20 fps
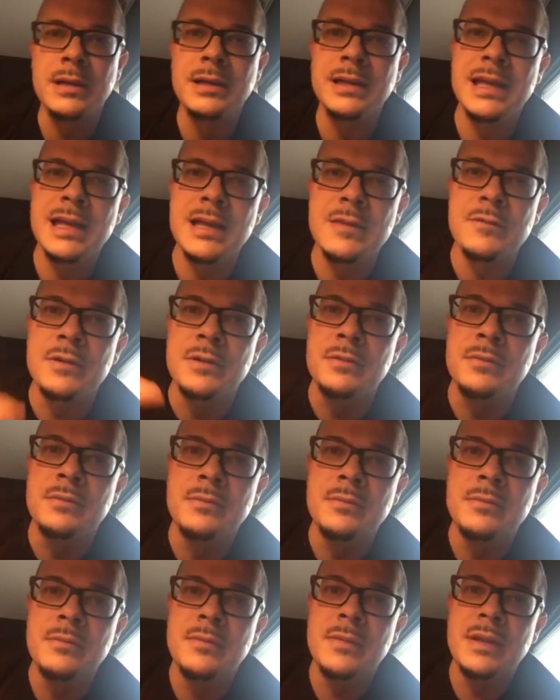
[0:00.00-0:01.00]
But
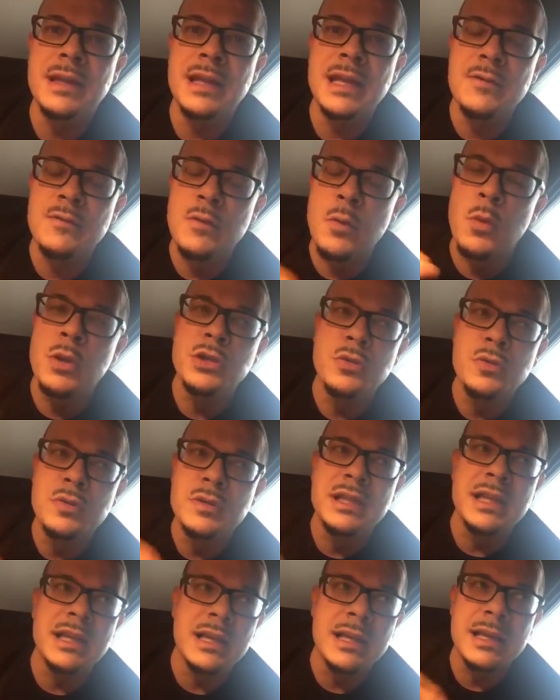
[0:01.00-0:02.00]
even
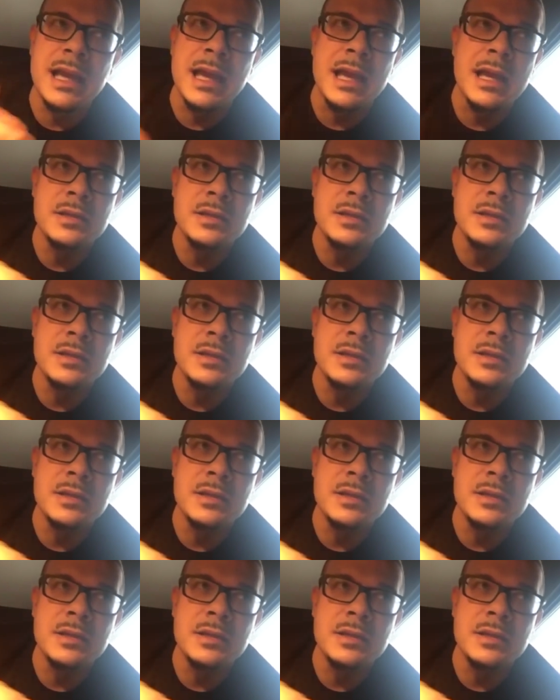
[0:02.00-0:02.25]
when you